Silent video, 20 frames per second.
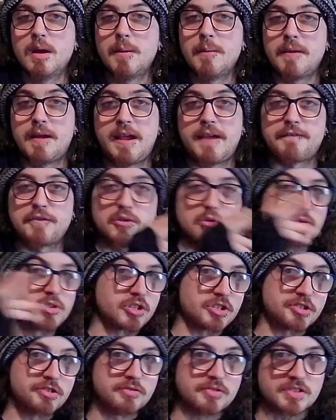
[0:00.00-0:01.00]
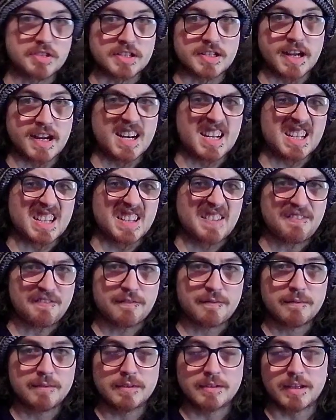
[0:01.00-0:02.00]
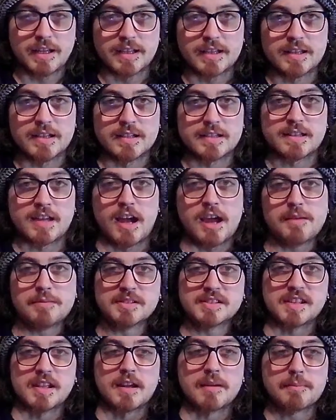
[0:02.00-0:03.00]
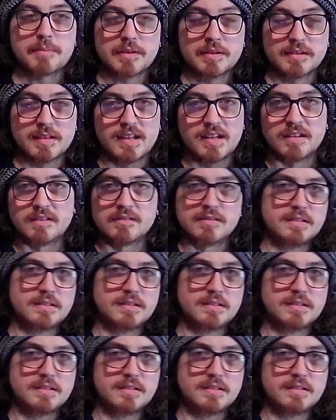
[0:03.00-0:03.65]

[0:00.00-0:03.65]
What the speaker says: If you just use the data, like the timestamp, then